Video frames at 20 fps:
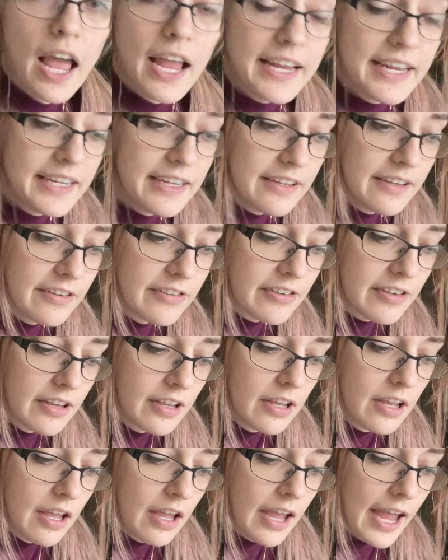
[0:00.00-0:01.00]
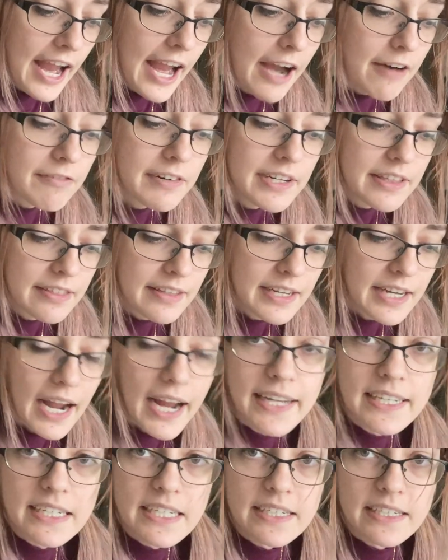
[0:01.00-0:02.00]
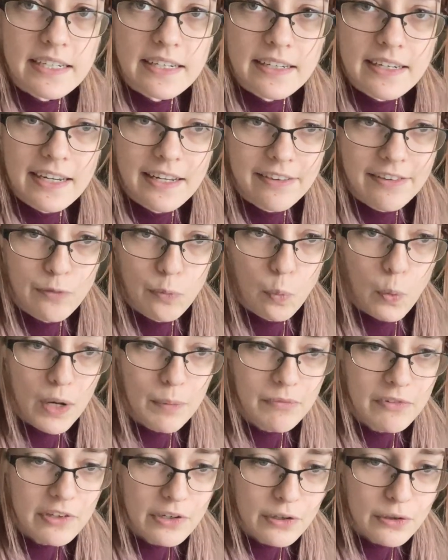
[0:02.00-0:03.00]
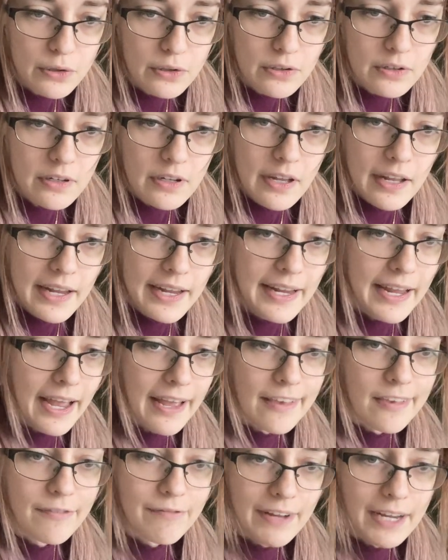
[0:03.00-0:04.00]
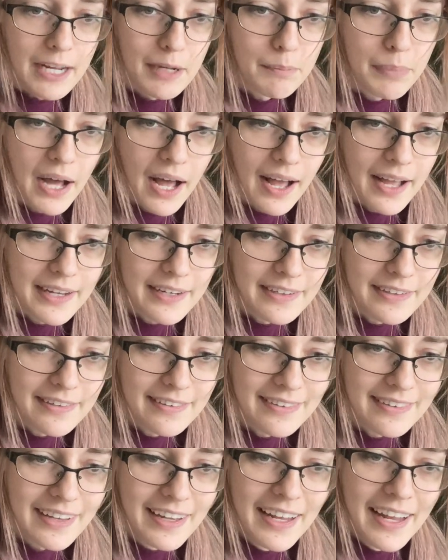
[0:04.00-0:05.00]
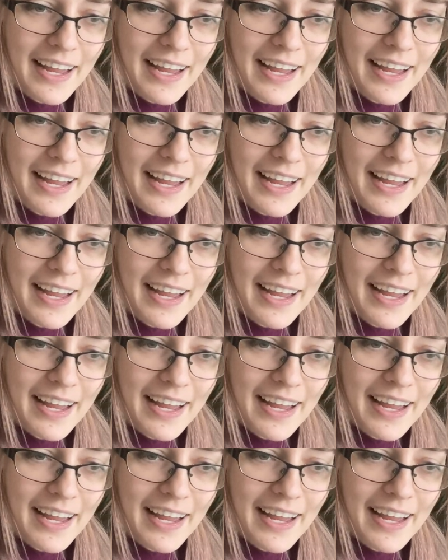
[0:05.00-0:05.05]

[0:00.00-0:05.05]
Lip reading: is everything I needed. It's whimsical. It has vampires.